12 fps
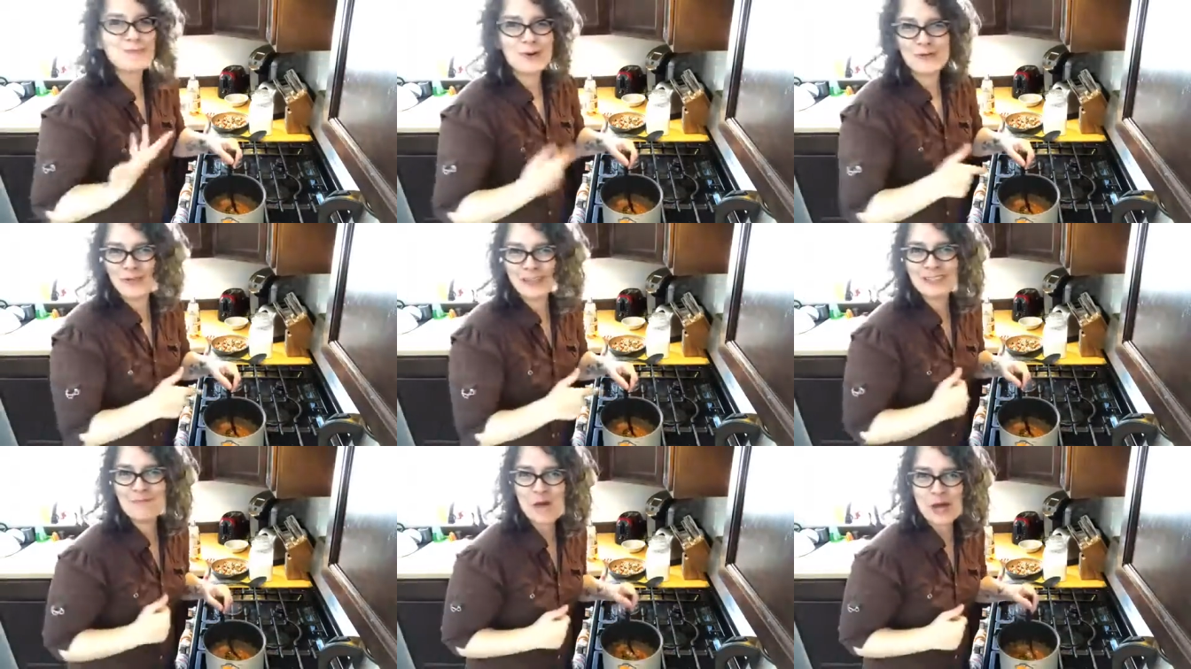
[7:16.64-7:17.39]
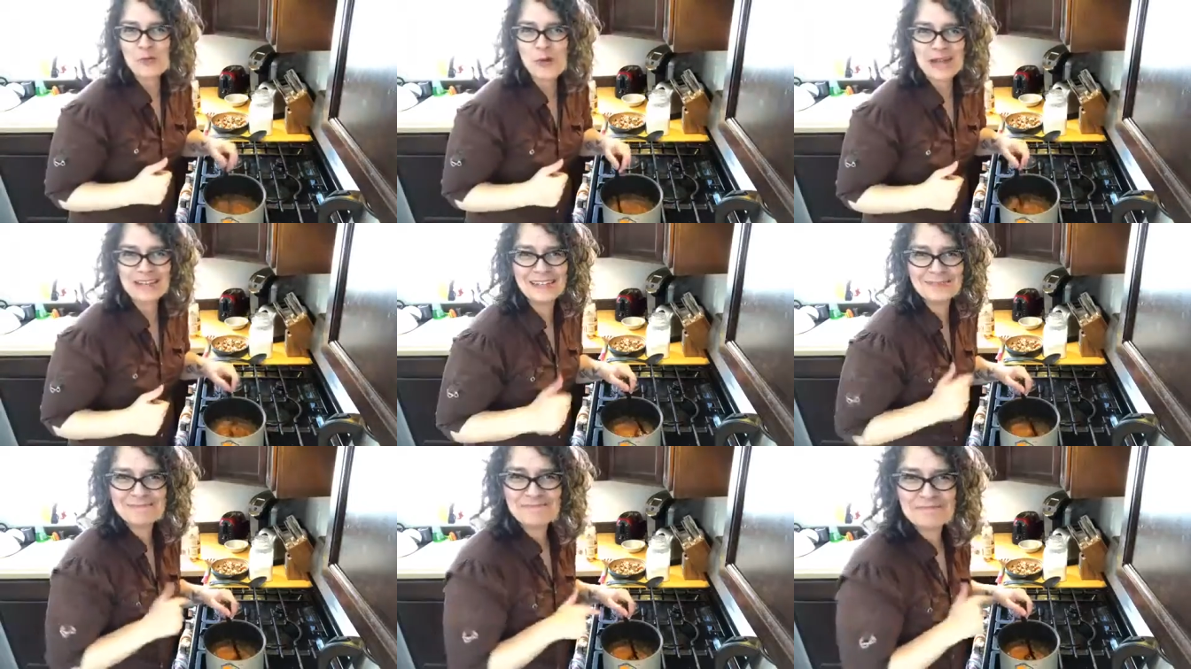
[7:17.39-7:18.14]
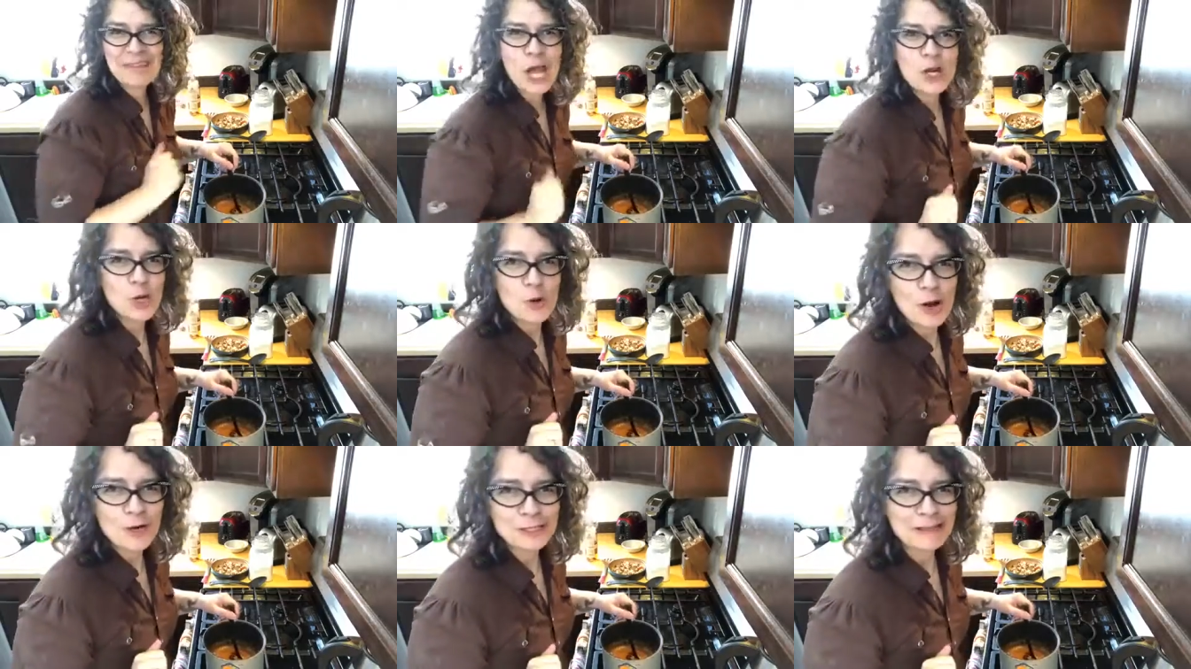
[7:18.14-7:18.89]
perfect, by the way. No hard